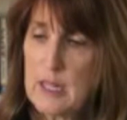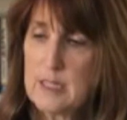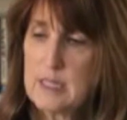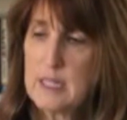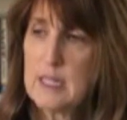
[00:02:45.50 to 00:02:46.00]

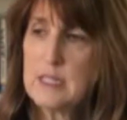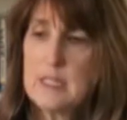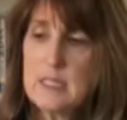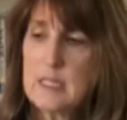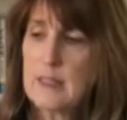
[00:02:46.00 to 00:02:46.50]
it's
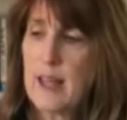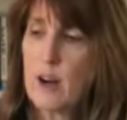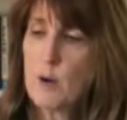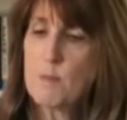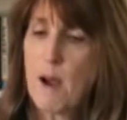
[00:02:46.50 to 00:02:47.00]
easy to let
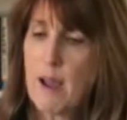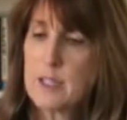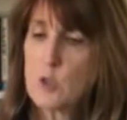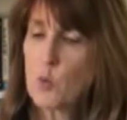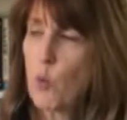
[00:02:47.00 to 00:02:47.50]
our
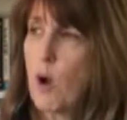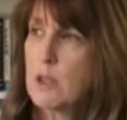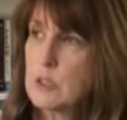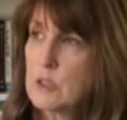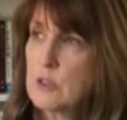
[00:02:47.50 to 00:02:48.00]
minds
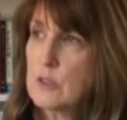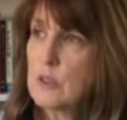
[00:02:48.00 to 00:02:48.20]
wander